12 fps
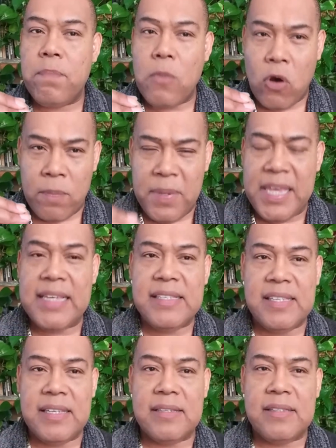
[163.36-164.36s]
or
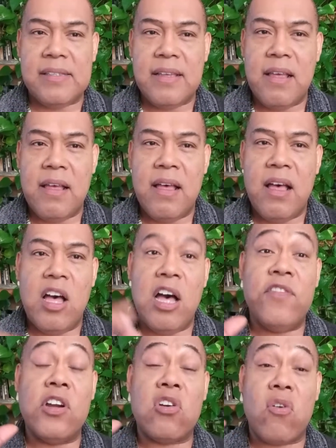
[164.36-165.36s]
pieces
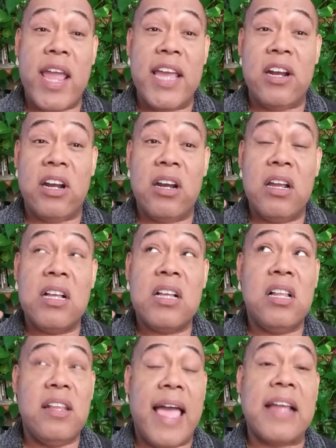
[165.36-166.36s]
of a greater
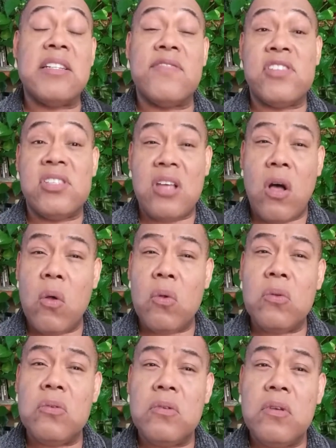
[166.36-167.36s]
collective soul
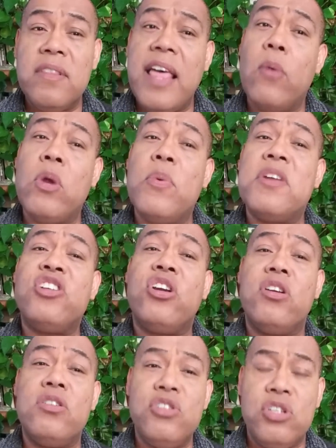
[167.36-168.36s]
that we
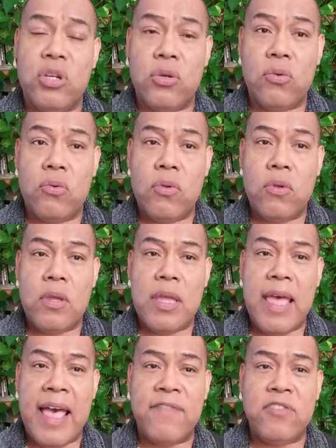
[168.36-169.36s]
return to
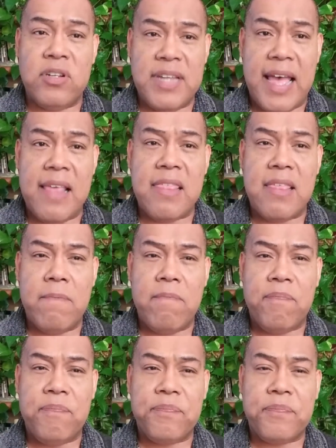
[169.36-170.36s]
after death.
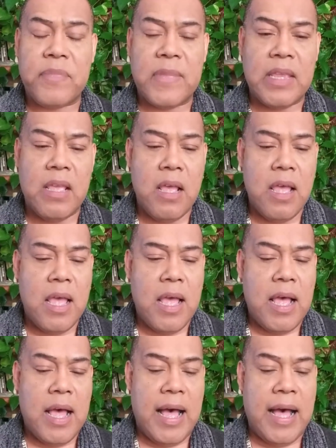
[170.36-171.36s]

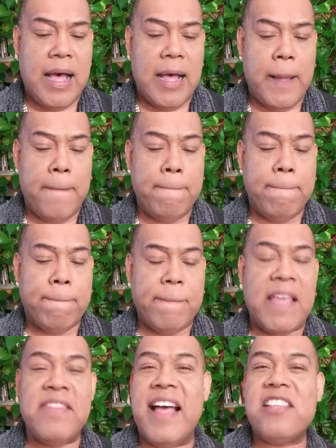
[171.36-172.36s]
And
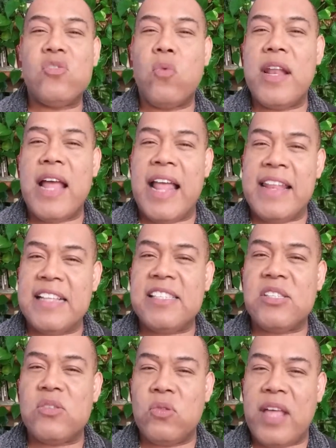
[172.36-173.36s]
that's
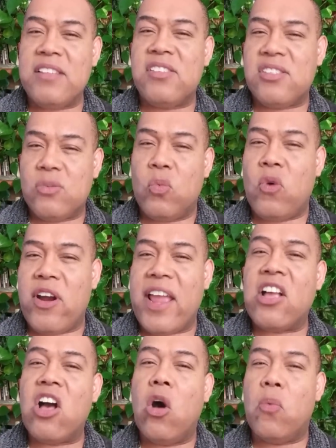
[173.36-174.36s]
where I
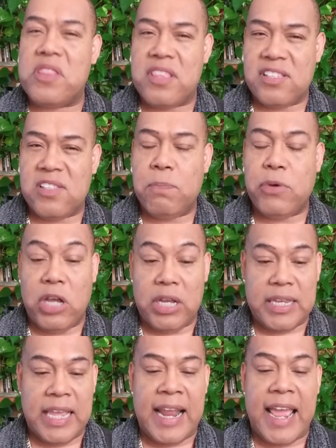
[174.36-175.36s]
go with this
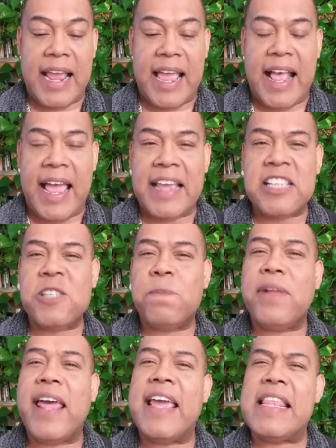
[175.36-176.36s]
book, and I
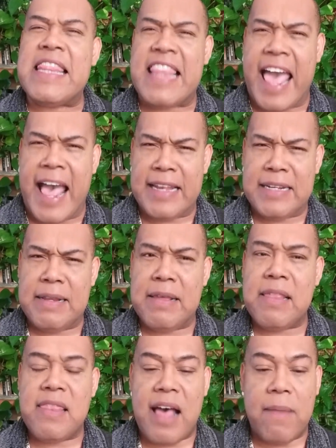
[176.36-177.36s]
explain that
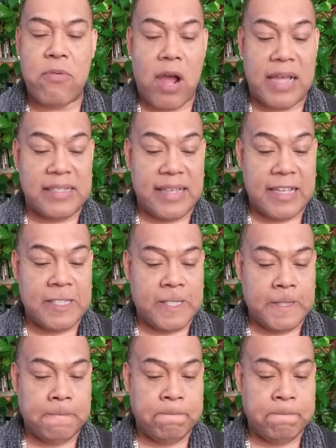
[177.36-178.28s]
thought process